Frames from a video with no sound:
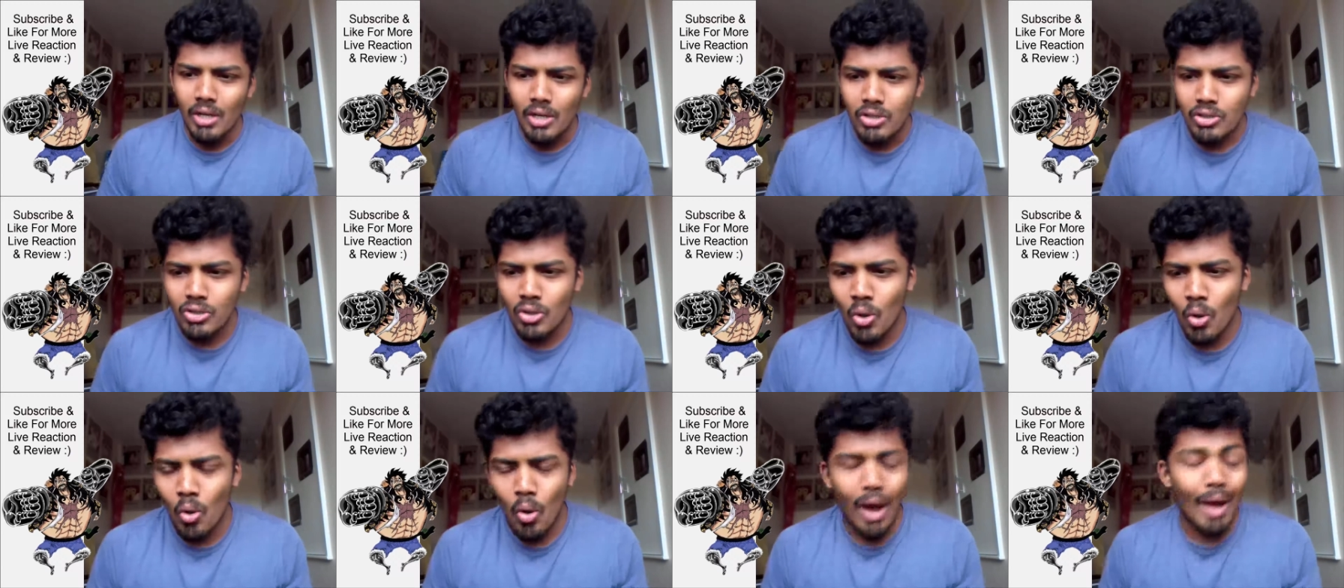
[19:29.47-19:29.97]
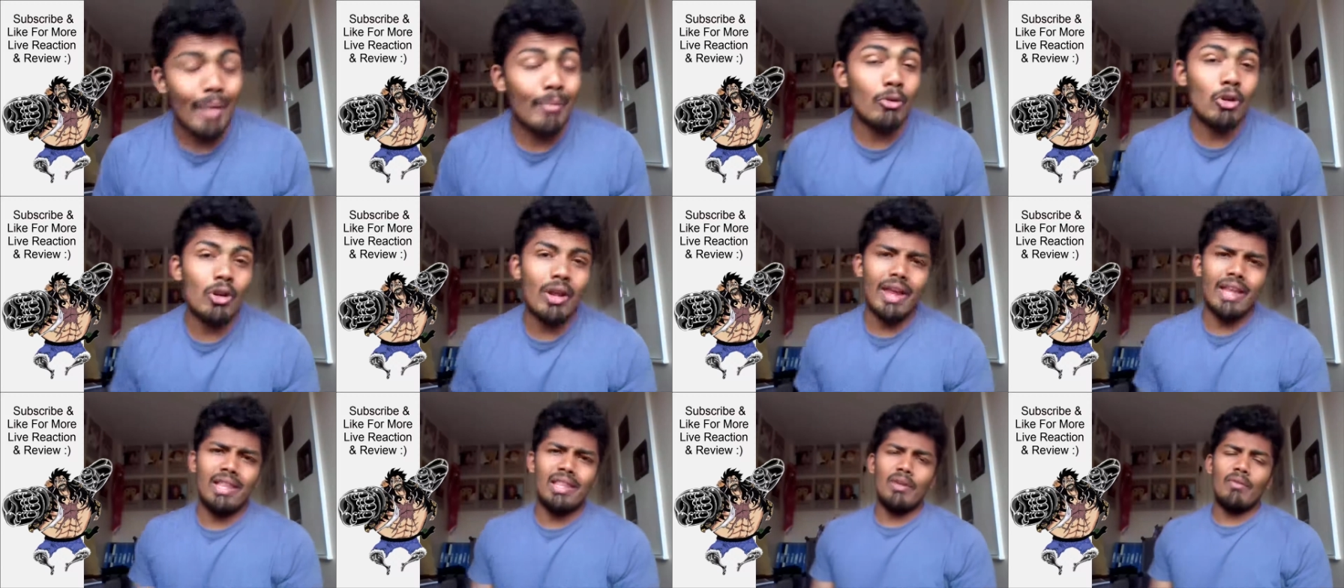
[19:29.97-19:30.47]
So I'm
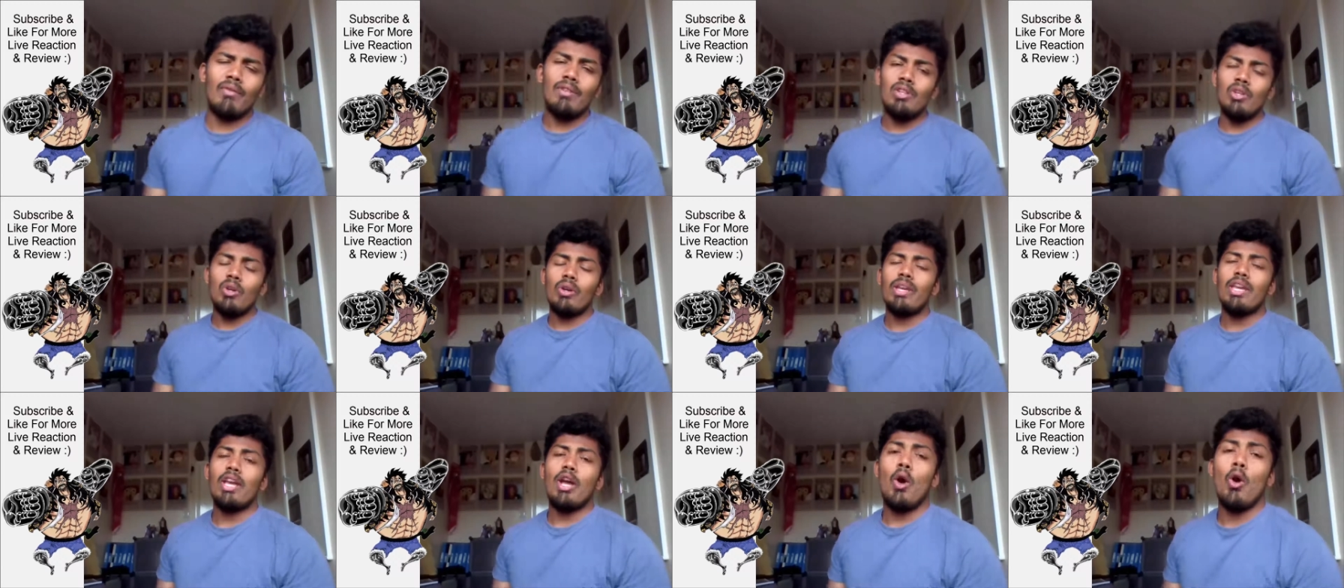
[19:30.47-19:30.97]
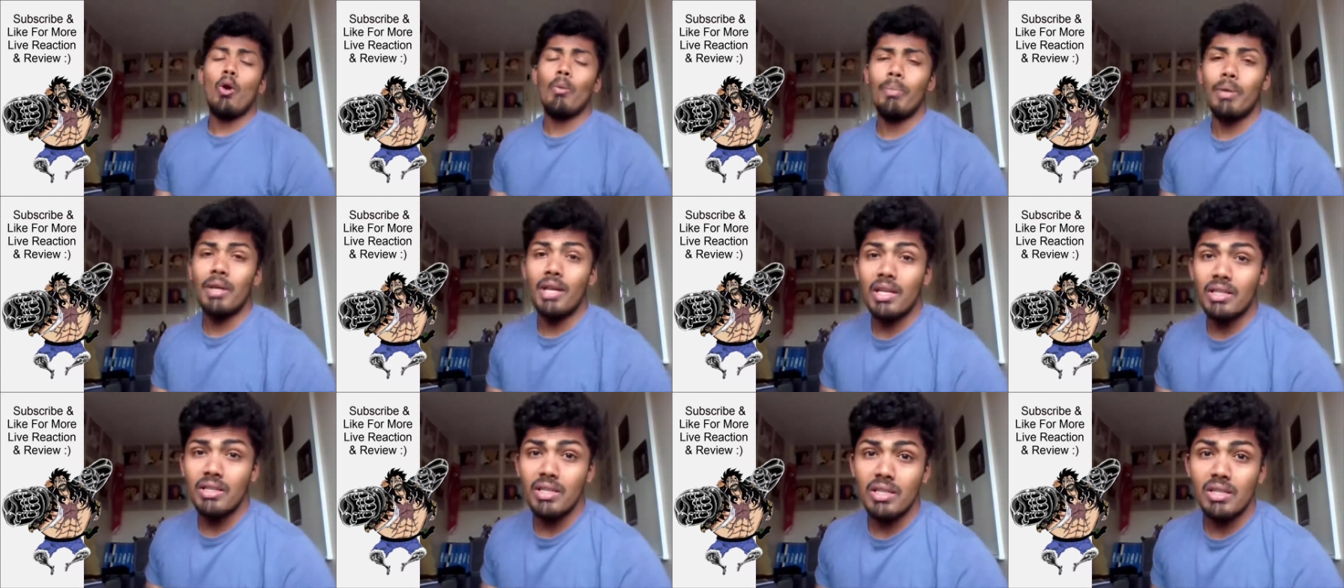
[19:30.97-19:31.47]
gonna end the video here. Hope
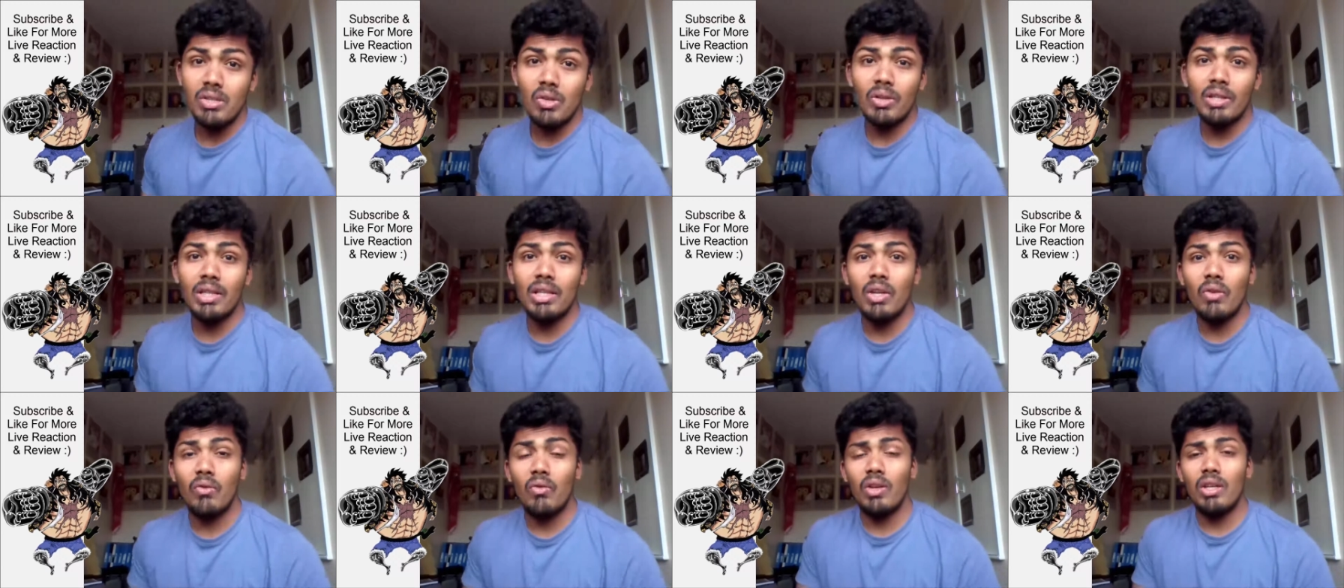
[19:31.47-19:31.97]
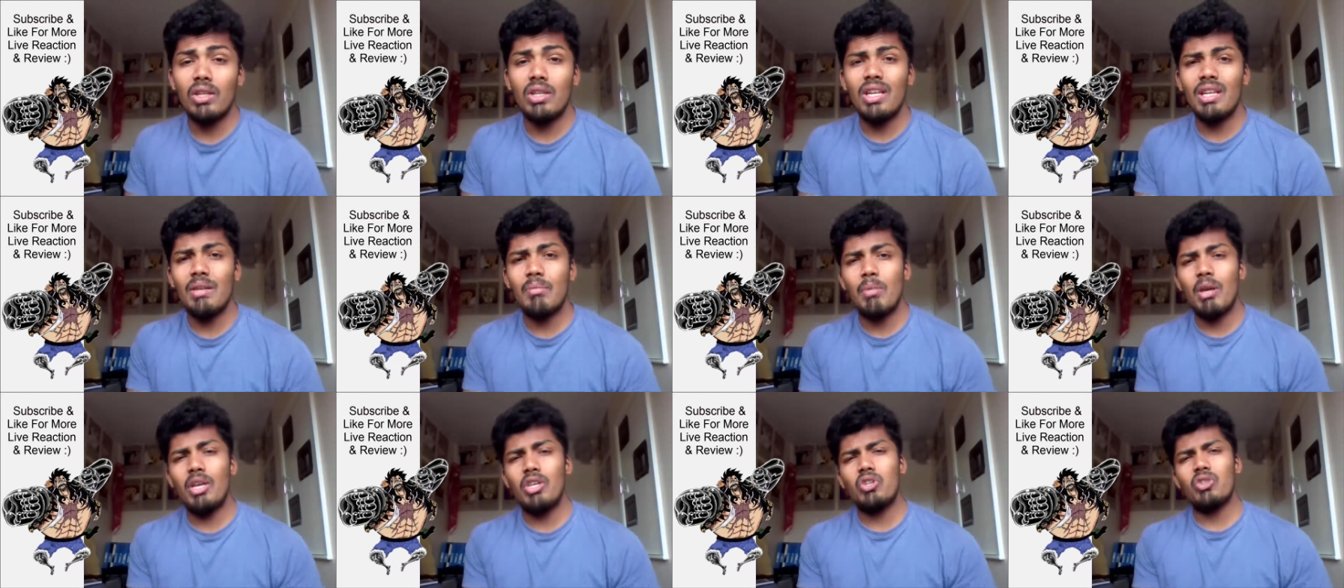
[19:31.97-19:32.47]
you guys enjoyed it. If you
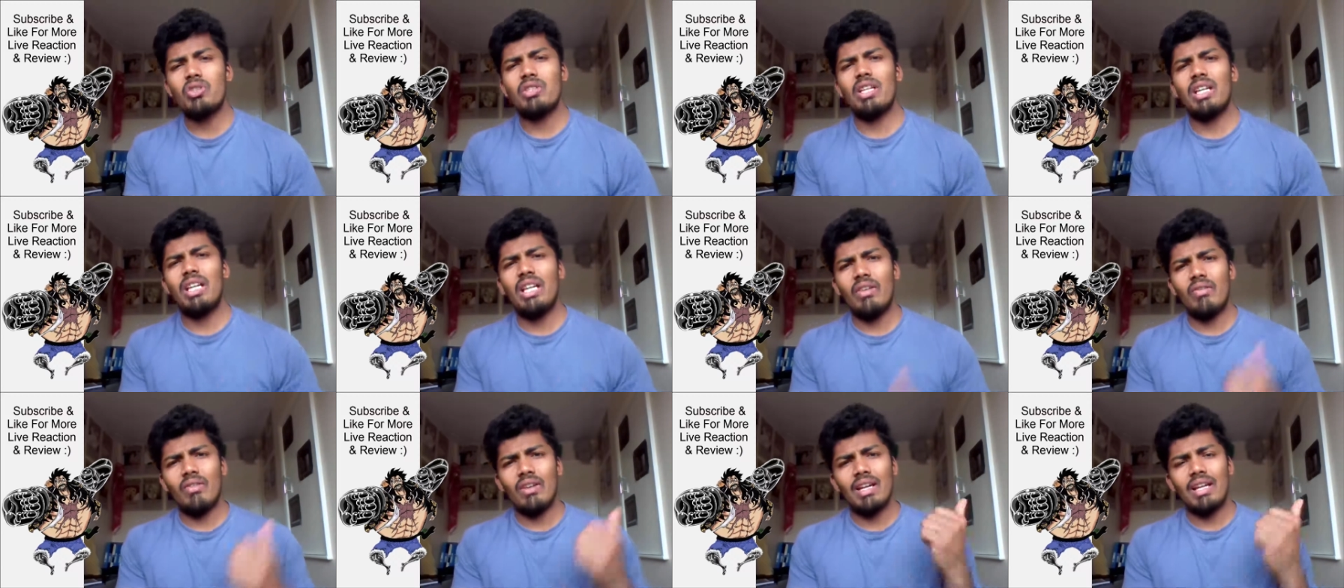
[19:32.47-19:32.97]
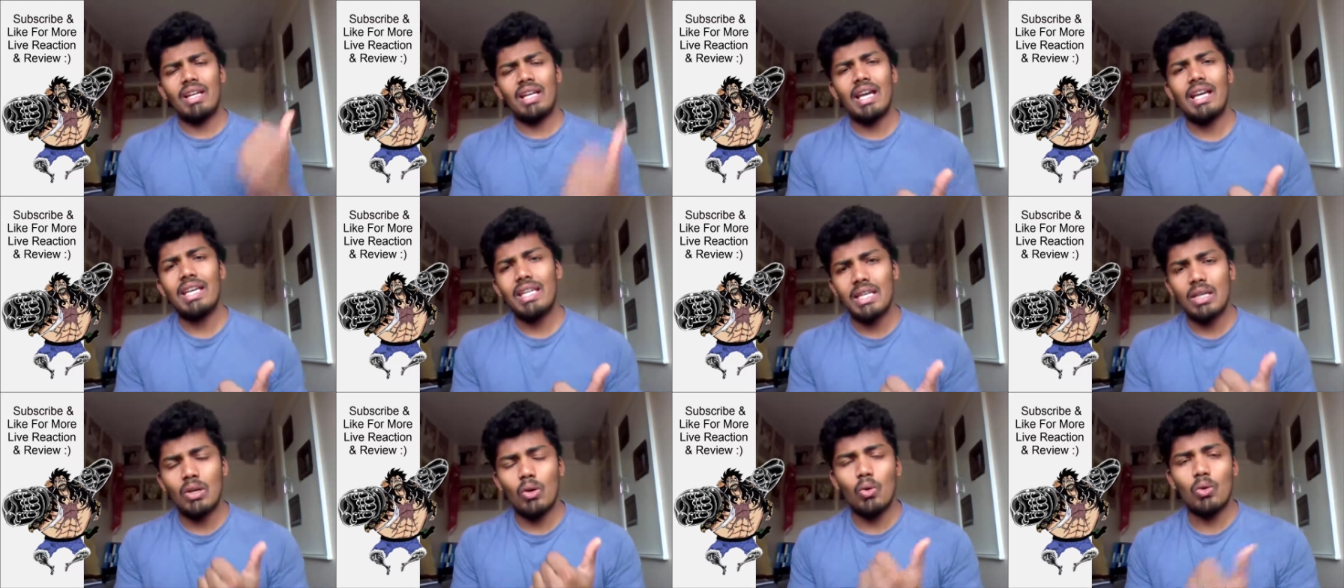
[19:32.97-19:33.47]
did, make sure to leave a like.